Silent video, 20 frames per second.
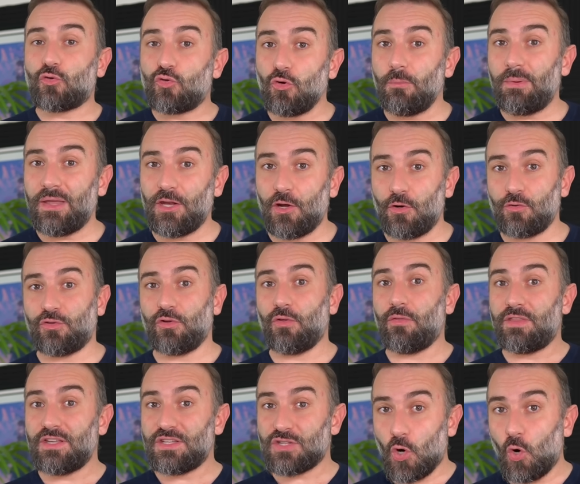to be noted,
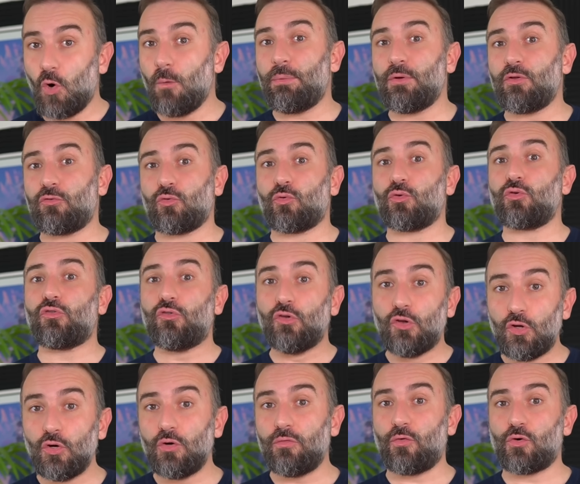these open source
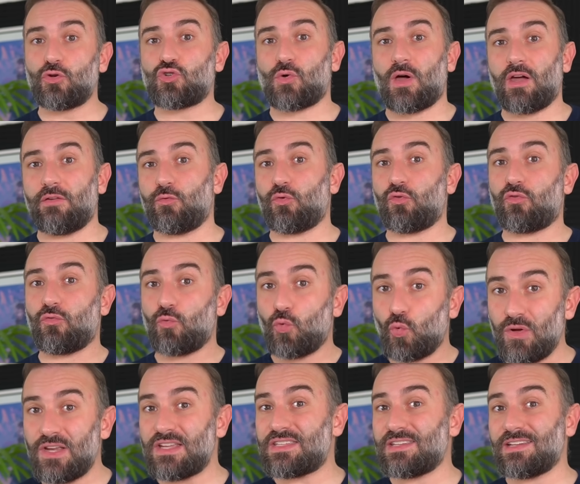Nouveau drivers
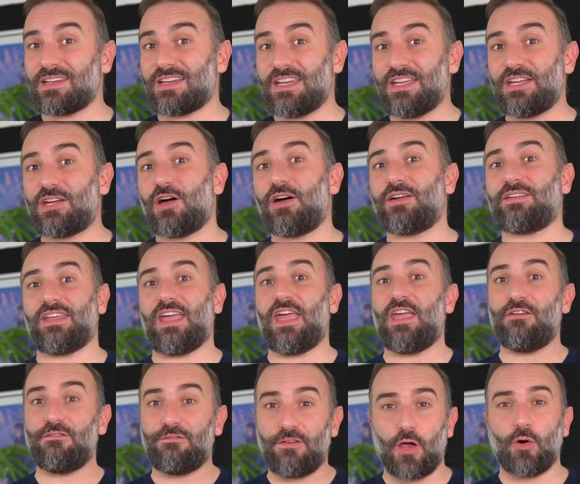recently got
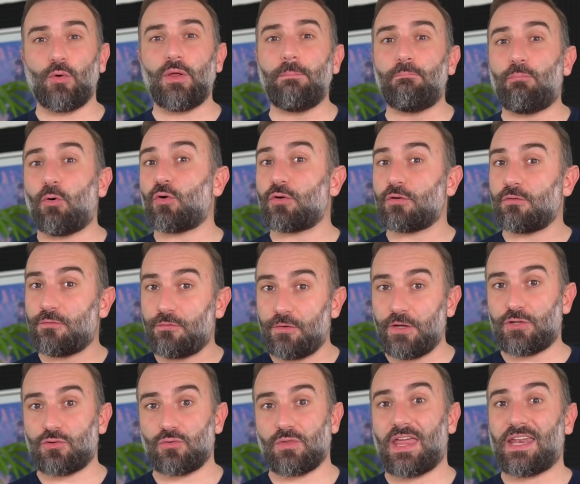a very important
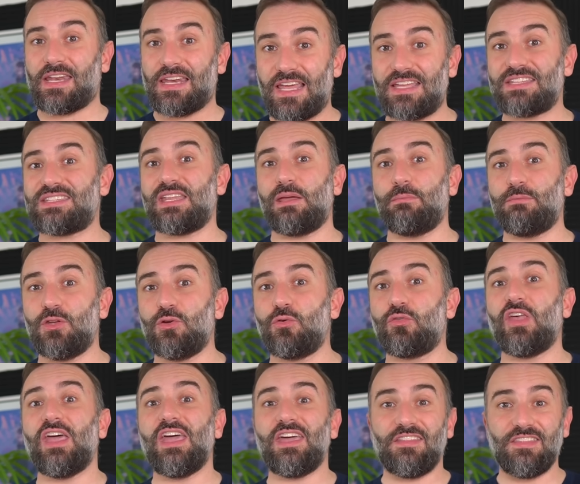feature that lets them
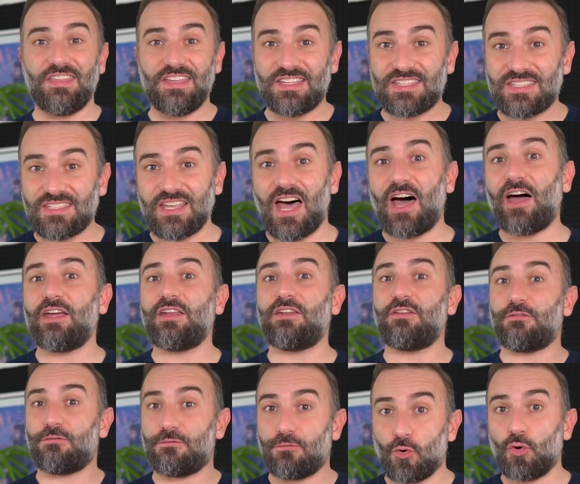use the signed
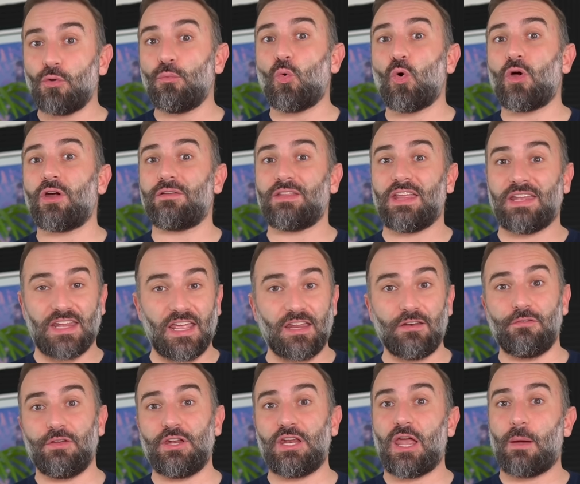firmware that
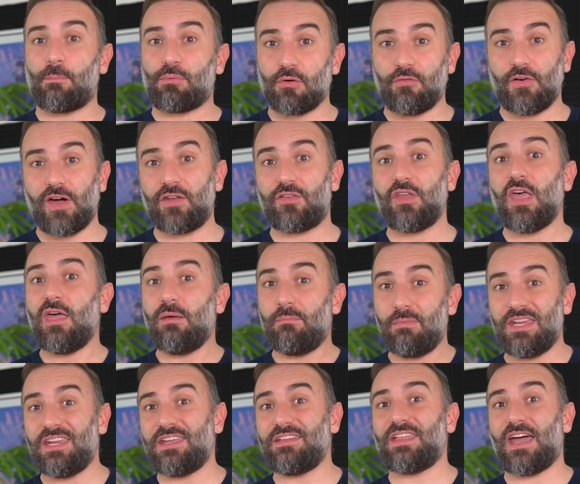Nvidia provides,
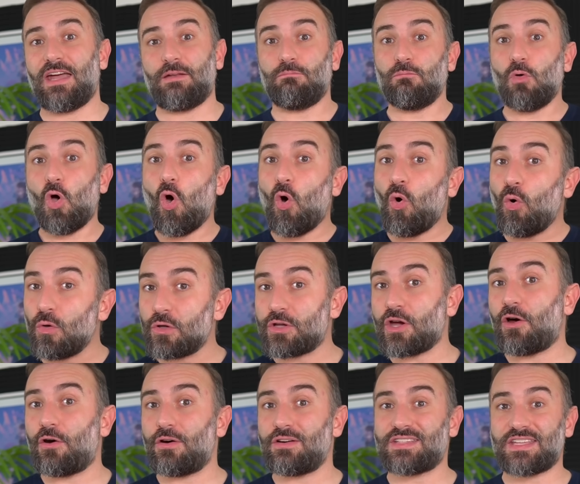meaning that all
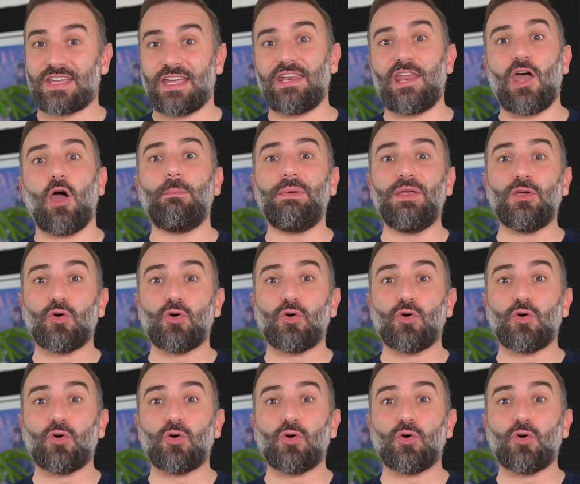cards can now be